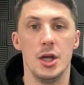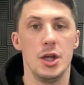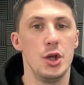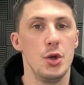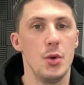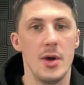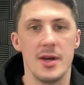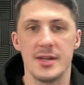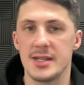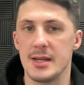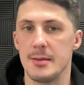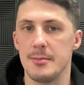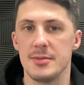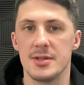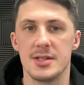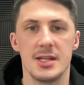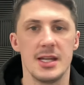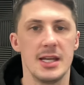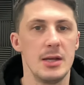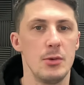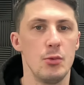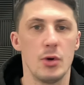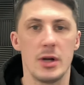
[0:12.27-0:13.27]

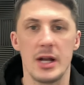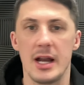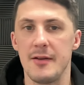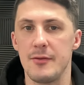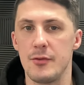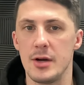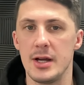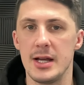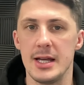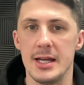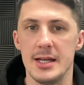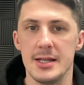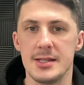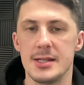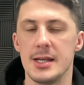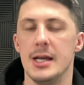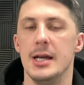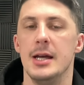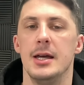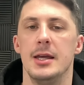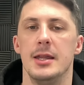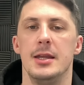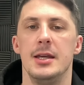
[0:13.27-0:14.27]
USMC, whatever it is.
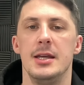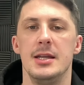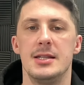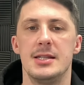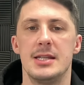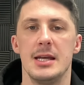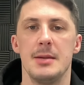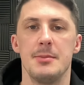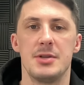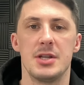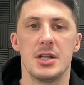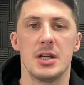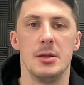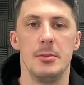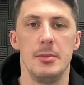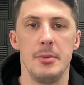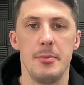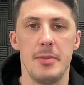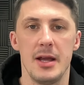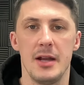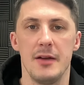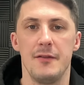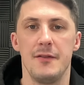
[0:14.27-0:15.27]
These tips are going to be
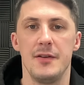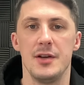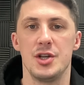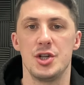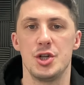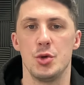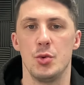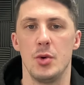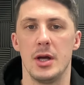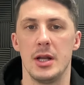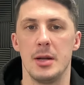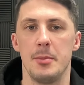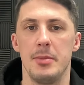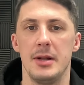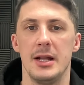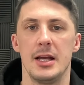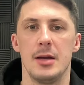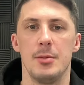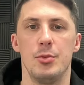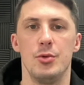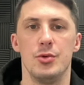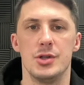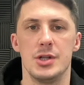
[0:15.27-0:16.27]
beneficial and
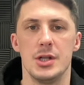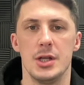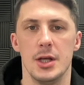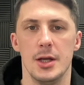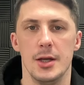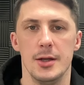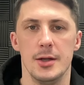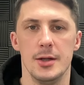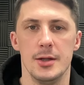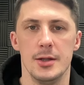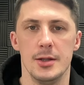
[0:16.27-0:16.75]
applicable to you.